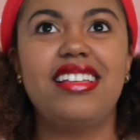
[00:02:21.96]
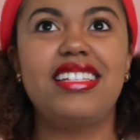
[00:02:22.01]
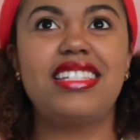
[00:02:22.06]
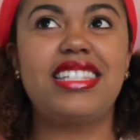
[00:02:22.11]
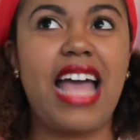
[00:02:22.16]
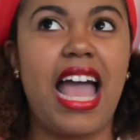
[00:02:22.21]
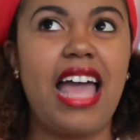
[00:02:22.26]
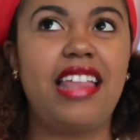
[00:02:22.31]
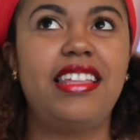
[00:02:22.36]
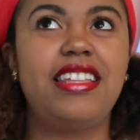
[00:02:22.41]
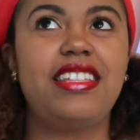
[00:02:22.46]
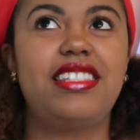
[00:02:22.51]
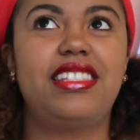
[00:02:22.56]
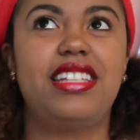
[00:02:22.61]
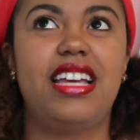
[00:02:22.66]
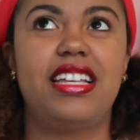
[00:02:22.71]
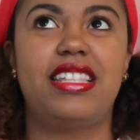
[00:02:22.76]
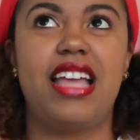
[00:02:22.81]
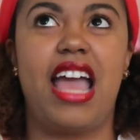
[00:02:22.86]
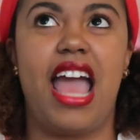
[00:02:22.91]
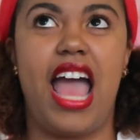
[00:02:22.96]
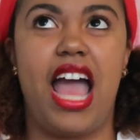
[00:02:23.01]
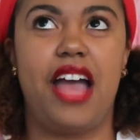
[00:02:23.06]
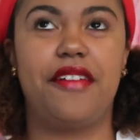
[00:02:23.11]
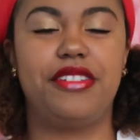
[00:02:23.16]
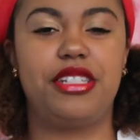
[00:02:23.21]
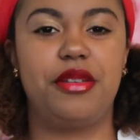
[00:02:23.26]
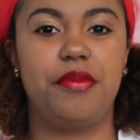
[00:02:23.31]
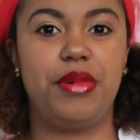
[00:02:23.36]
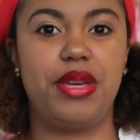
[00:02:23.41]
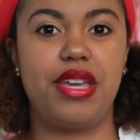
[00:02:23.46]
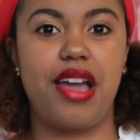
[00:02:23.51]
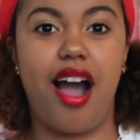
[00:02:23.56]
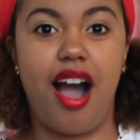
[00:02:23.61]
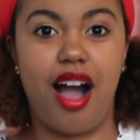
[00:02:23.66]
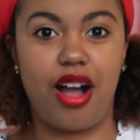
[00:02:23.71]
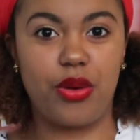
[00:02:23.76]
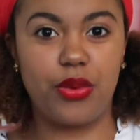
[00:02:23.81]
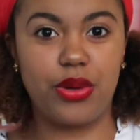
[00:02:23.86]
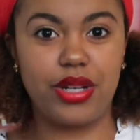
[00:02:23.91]
Silence doesn't have to be
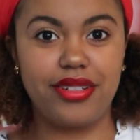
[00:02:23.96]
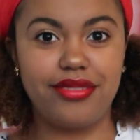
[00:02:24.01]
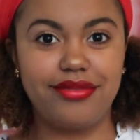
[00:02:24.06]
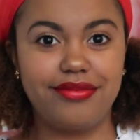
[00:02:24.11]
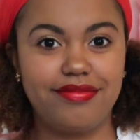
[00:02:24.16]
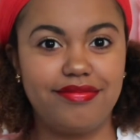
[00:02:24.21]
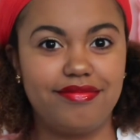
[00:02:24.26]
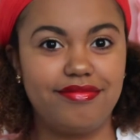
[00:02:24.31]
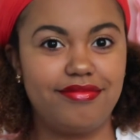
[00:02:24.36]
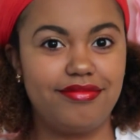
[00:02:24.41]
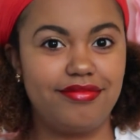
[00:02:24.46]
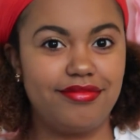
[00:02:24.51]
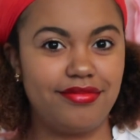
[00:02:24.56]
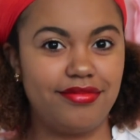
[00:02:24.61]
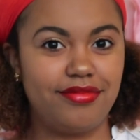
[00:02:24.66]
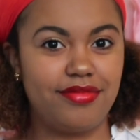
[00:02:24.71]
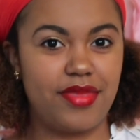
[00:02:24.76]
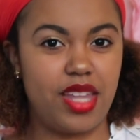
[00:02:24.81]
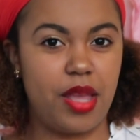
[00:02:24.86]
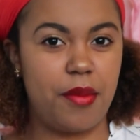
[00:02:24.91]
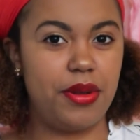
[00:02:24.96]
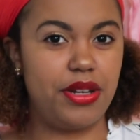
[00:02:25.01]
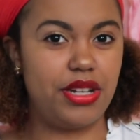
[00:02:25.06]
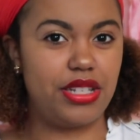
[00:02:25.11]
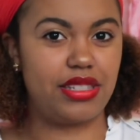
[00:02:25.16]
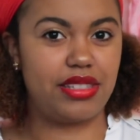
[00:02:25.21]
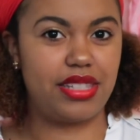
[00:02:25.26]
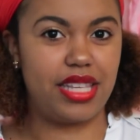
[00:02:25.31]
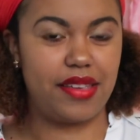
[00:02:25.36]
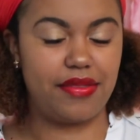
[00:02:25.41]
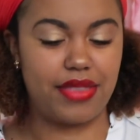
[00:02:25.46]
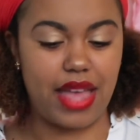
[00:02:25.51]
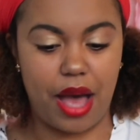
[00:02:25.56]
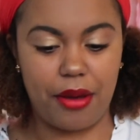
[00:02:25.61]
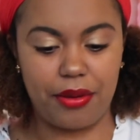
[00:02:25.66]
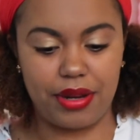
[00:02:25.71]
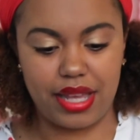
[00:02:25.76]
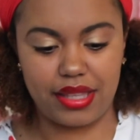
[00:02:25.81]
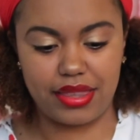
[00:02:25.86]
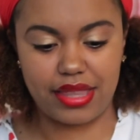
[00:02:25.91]
awkward. I'm gonna just leave
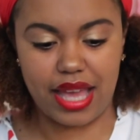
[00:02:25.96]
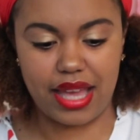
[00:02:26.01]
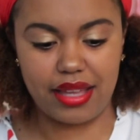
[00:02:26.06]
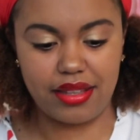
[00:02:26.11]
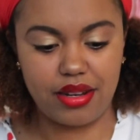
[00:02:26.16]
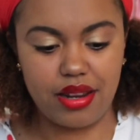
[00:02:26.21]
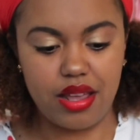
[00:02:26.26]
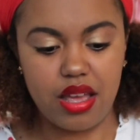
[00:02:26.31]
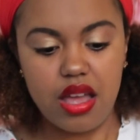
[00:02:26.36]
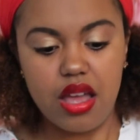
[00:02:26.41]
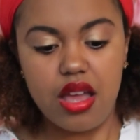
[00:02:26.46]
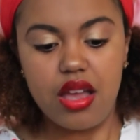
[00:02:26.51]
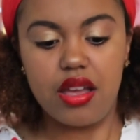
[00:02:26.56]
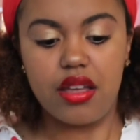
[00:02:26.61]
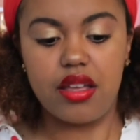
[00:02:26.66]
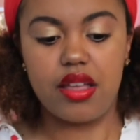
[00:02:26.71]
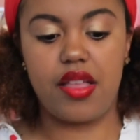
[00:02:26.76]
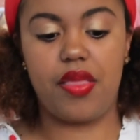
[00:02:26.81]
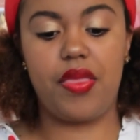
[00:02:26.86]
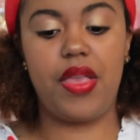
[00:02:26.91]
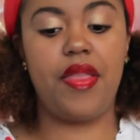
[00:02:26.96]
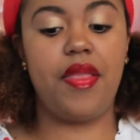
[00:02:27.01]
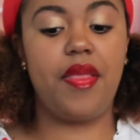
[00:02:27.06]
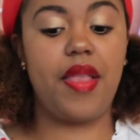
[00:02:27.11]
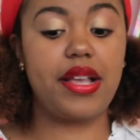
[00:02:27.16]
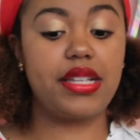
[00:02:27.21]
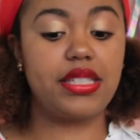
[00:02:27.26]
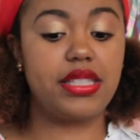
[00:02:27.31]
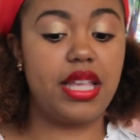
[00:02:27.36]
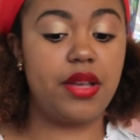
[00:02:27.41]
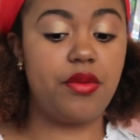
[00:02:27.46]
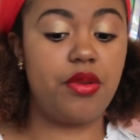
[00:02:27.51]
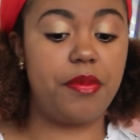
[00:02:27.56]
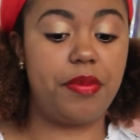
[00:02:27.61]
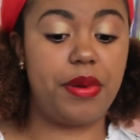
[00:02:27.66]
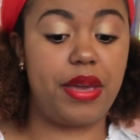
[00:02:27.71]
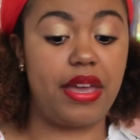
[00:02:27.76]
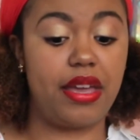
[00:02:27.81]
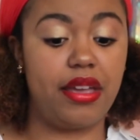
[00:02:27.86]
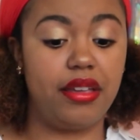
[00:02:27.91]
that one at that. The next thing
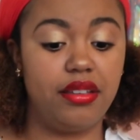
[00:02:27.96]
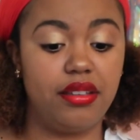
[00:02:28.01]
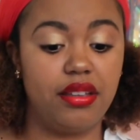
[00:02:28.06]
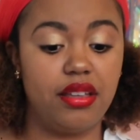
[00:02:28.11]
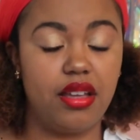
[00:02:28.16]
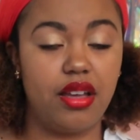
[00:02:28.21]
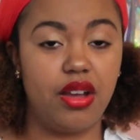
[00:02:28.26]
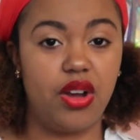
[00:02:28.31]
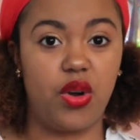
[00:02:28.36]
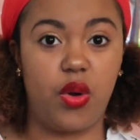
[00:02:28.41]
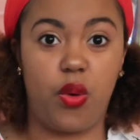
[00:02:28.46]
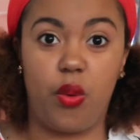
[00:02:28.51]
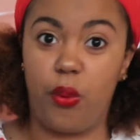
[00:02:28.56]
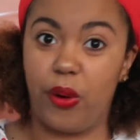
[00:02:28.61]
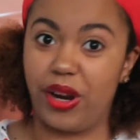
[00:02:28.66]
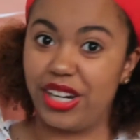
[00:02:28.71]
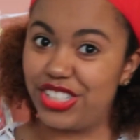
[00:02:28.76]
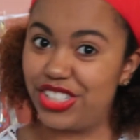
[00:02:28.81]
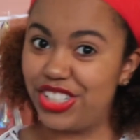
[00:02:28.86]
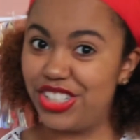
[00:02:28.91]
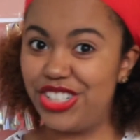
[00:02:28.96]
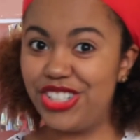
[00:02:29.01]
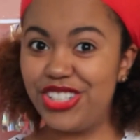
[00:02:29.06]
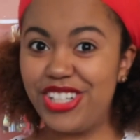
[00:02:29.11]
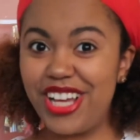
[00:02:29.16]
would be, where should